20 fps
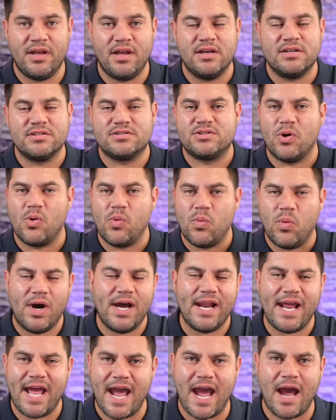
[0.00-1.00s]
So what
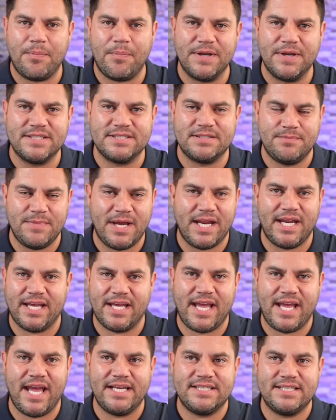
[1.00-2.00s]
happens in many
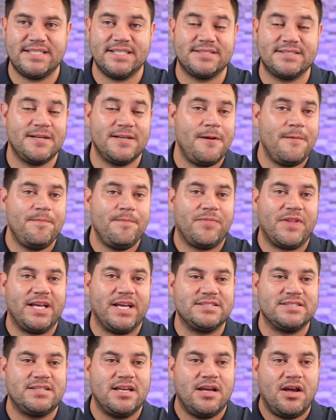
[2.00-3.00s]
cases
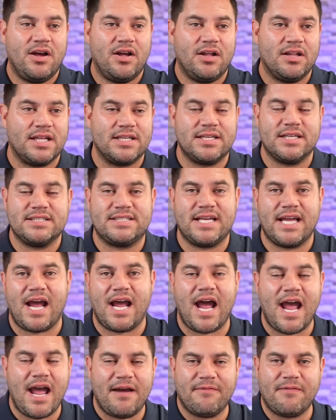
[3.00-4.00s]
is let, us say I
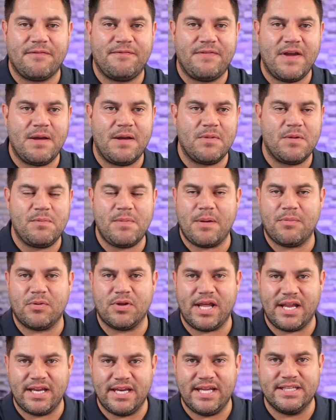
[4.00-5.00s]
have a family member
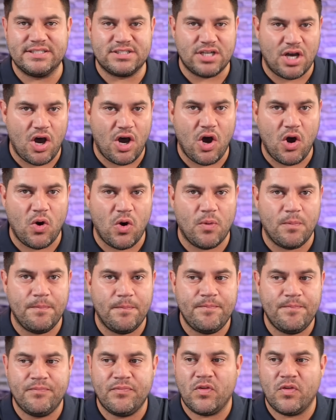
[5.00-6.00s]
that needs a home,
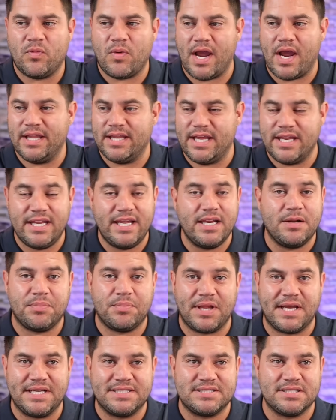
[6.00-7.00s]
right? They need a
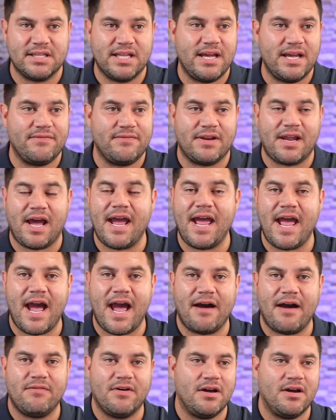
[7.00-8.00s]
place to live, and I
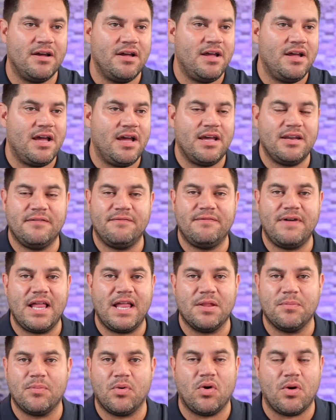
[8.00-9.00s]
have a an
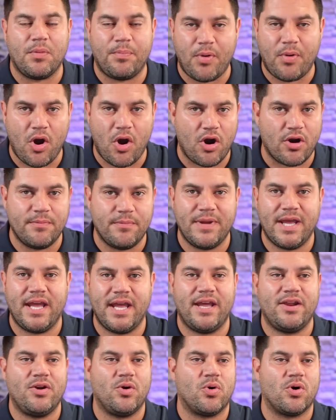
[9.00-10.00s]
available
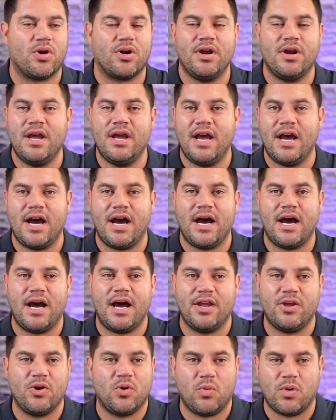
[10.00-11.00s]
apartment or uh,
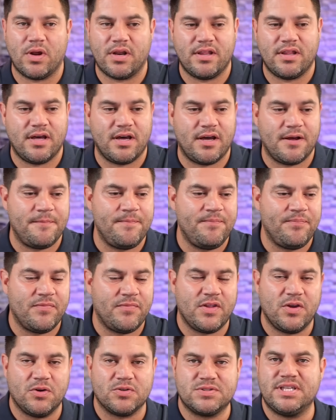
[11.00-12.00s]
you know one of the
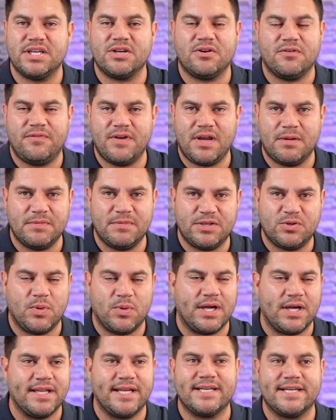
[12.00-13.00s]
you know single family
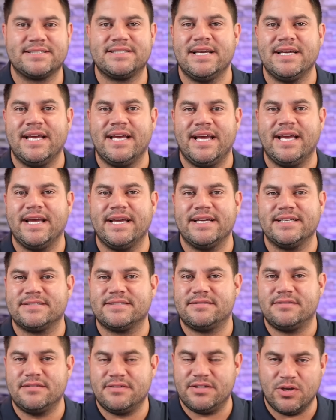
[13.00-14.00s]
dwellings
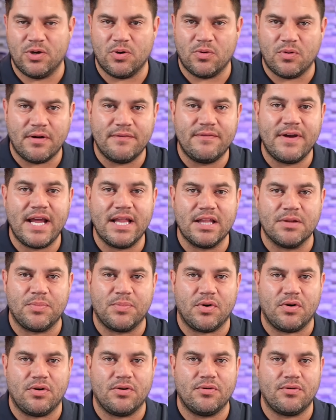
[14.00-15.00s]
is you know
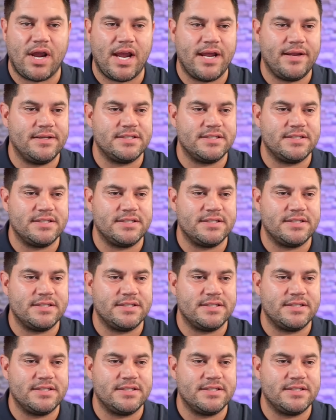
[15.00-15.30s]
available, right?